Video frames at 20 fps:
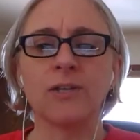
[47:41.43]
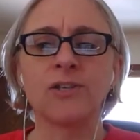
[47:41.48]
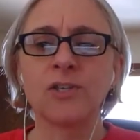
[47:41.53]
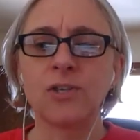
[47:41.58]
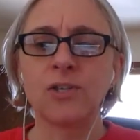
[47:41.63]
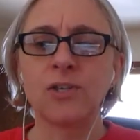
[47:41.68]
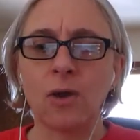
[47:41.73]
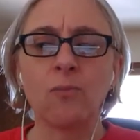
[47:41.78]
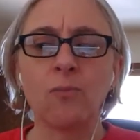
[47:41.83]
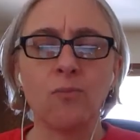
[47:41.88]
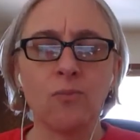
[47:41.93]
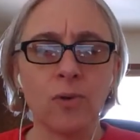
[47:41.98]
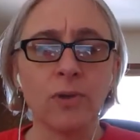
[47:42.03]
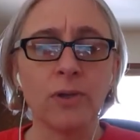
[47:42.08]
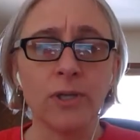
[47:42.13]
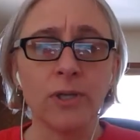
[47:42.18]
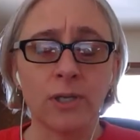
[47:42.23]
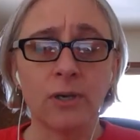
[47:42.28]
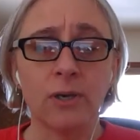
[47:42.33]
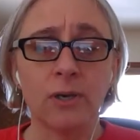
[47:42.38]
a
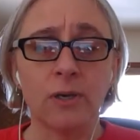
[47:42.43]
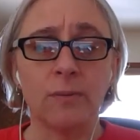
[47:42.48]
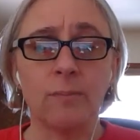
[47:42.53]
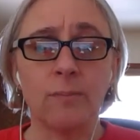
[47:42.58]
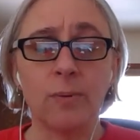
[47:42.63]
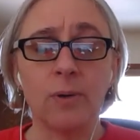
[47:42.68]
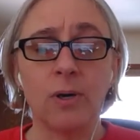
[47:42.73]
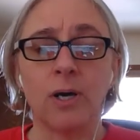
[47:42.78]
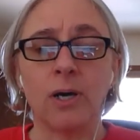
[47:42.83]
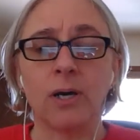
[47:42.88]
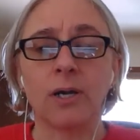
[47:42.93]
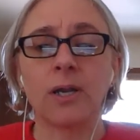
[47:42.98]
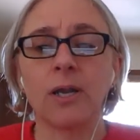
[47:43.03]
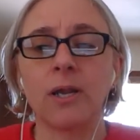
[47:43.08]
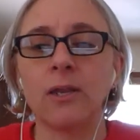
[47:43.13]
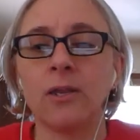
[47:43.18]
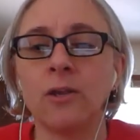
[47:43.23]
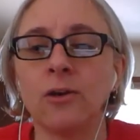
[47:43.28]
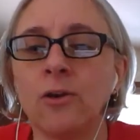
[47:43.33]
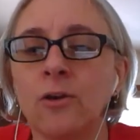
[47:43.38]
really good book.
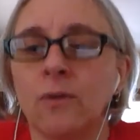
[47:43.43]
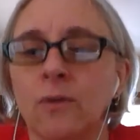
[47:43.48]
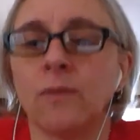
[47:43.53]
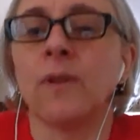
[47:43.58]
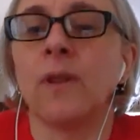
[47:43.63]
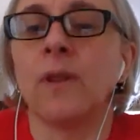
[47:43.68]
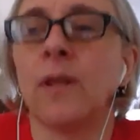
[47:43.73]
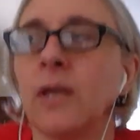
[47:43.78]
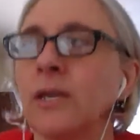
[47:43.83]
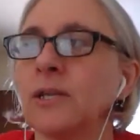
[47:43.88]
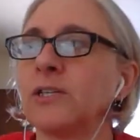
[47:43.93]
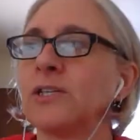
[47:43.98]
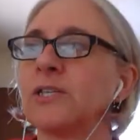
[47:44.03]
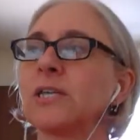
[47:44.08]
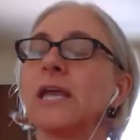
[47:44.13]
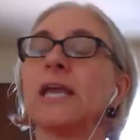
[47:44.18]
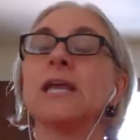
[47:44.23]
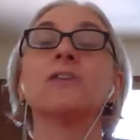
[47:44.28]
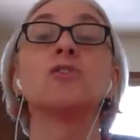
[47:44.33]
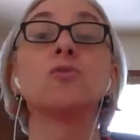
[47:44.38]
You know,
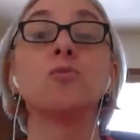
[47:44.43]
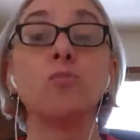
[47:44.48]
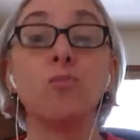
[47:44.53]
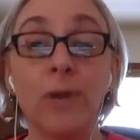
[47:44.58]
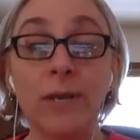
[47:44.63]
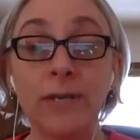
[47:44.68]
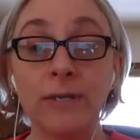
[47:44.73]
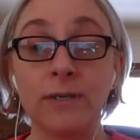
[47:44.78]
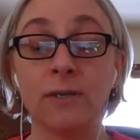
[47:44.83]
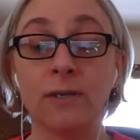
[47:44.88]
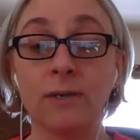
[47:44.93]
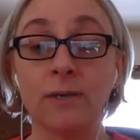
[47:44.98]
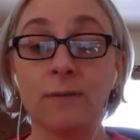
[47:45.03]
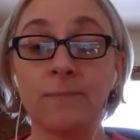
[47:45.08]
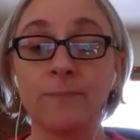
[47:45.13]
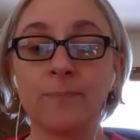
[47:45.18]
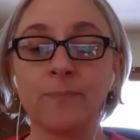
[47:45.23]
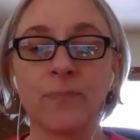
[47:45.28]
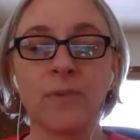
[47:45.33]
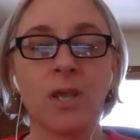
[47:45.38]
it's written,
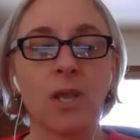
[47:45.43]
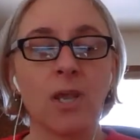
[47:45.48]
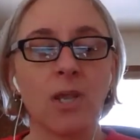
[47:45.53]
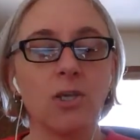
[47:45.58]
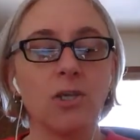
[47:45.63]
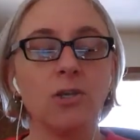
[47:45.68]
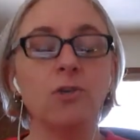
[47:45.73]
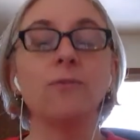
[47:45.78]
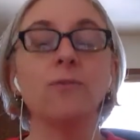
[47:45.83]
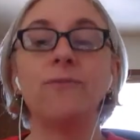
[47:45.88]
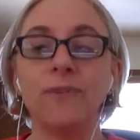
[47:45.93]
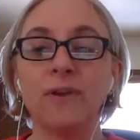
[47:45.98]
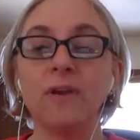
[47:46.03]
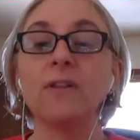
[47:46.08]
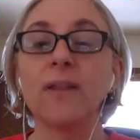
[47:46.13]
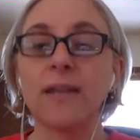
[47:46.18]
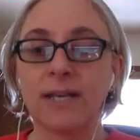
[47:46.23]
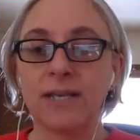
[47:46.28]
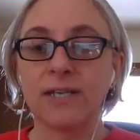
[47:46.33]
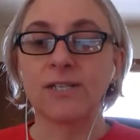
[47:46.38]
you feel
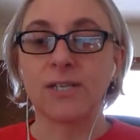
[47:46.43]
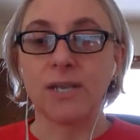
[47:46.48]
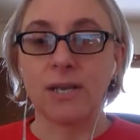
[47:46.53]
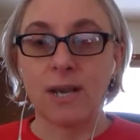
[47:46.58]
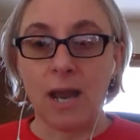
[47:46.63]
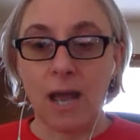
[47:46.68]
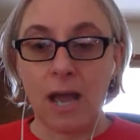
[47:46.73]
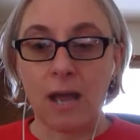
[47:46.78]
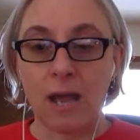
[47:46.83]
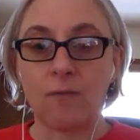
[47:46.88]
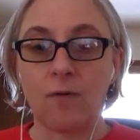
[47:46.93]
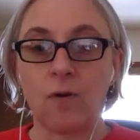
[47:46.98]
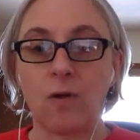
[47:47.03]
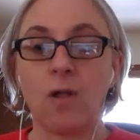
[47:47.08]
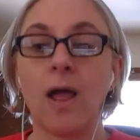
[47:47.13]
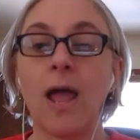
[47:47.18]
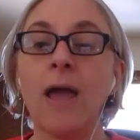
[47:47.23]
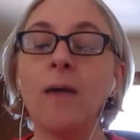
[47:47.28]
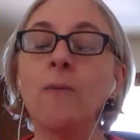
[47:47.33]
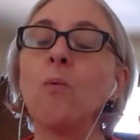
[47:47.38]
like it's a
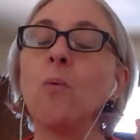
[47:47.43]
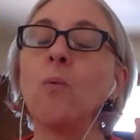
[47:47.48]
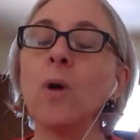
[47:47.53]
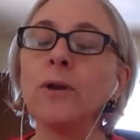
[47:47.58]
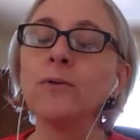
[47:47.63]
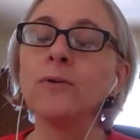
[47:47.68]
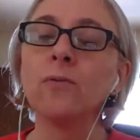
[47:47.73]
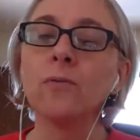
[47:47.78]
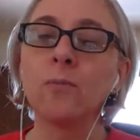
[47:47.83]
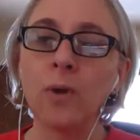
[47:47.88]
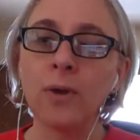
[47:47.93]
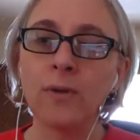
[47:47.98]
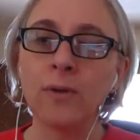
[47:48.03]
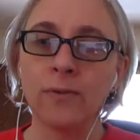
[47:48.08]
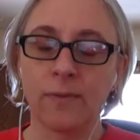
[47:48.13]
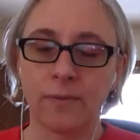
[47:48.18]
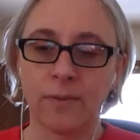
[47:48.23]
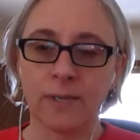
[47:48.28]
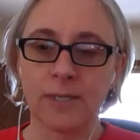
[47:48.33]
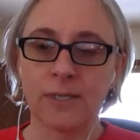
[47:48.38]
novel. And one of
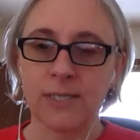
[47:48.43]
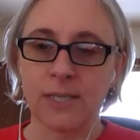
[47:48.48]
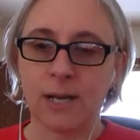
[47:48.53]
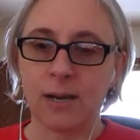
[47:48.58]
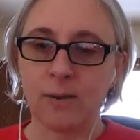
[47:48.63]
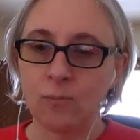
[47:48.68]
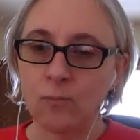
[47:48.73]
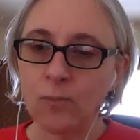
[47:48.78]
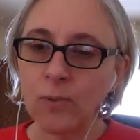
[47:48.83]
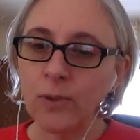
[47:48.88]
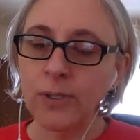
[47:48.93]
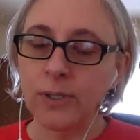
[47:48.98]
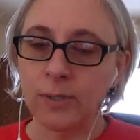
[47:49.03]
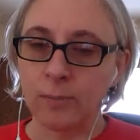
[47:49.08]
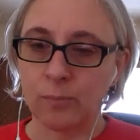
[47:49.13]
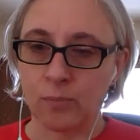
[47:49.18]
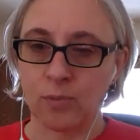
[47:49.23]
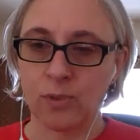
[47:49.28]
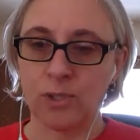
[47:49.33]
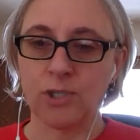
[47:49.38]
the things that I really
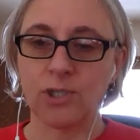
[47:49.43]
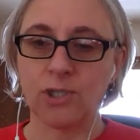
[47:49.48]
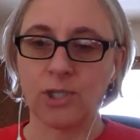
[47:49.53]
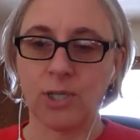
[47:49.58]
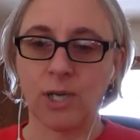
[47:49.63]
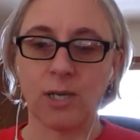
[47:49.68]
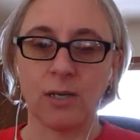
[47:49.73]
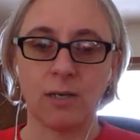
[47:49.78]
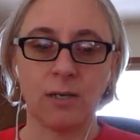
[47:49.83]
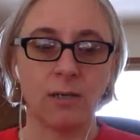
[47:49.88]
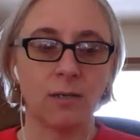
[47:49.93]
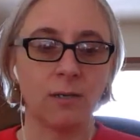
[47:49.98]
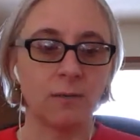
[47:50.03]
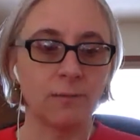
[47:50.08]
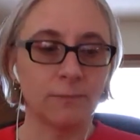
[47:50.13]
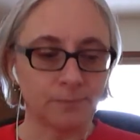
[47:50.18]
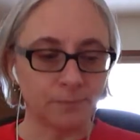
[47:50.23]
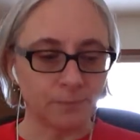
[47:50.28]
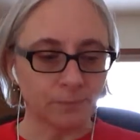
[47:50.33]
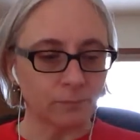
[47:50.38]
appreciated,
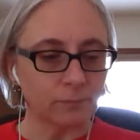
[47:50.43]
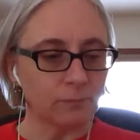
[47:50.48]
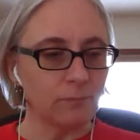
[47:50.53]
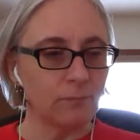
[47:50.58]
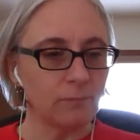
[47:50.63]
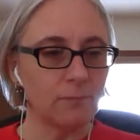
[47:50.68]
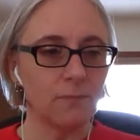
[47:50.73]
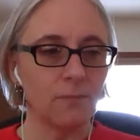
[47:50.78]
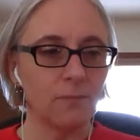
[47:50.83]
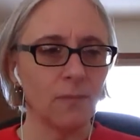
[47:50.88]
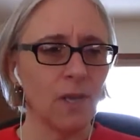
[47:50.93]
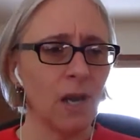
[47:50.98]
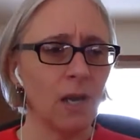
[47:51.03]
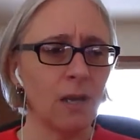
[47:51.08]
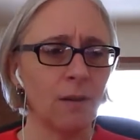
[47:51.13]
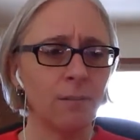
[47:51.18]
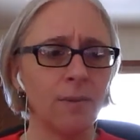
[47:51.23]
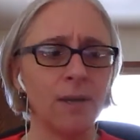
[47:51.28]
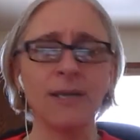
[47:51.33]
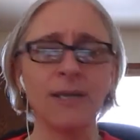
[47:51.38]

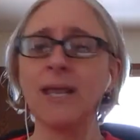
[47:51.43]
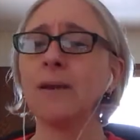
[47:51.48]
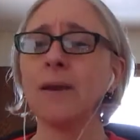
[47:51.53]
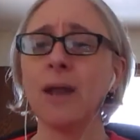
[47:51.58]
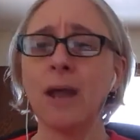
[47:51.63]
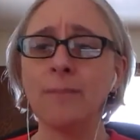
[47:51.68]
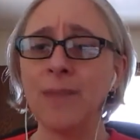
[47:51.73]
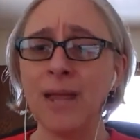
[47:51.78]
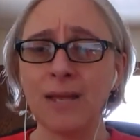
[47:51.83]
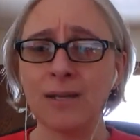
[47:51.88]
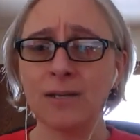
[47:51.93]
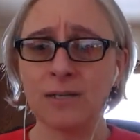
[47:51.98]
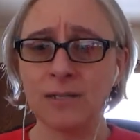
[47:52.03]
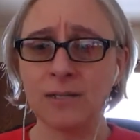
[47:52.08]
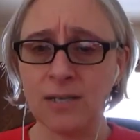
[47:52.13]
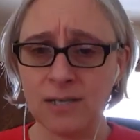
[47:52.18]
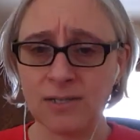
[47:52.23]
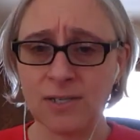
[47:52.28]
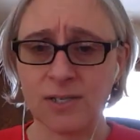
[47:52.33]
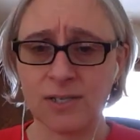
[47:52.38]
again, I'm not
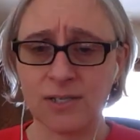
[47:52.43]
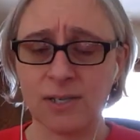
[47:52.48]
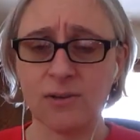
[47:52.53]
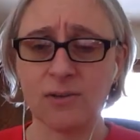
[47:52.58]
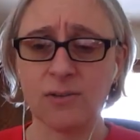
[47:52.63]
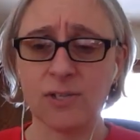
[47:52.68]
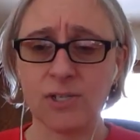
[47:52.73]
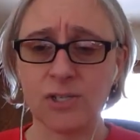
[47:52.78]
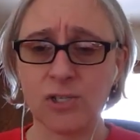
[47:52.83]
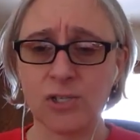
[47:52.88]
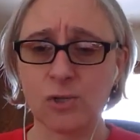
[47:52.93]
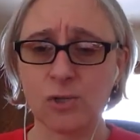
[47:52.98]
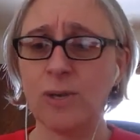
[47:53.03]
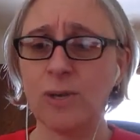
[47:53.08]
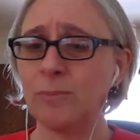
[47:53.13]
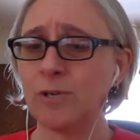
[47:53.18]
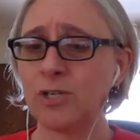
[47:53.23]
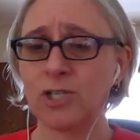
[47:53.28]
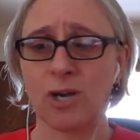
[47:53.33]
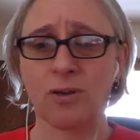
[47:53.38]
necessarily
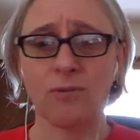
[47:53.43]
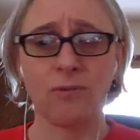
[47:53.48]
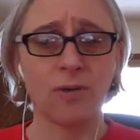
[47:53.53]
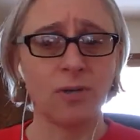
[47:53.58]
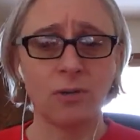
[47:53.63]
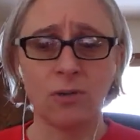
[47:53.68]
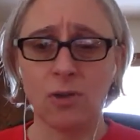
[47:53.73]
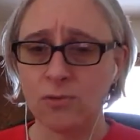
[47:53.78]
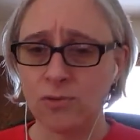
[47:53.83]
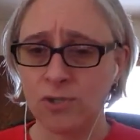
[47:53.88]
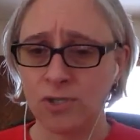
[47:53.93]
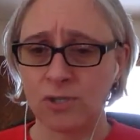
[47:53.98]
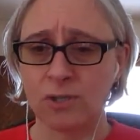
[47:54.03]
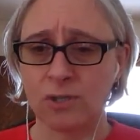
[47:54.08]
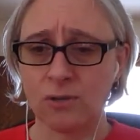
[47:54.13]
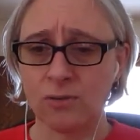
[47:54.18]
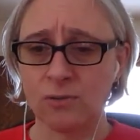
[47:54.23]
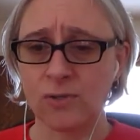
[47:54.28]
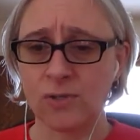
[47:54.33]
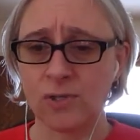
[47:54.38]
squeamish. I read loads and
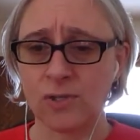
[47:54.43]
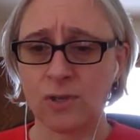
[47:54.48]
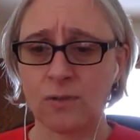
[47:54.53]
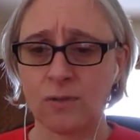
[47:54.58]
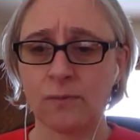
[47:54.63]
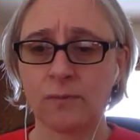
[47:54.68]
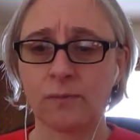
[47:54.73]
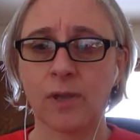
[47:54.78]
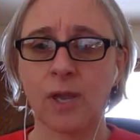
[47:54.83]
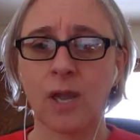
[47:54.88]
loads of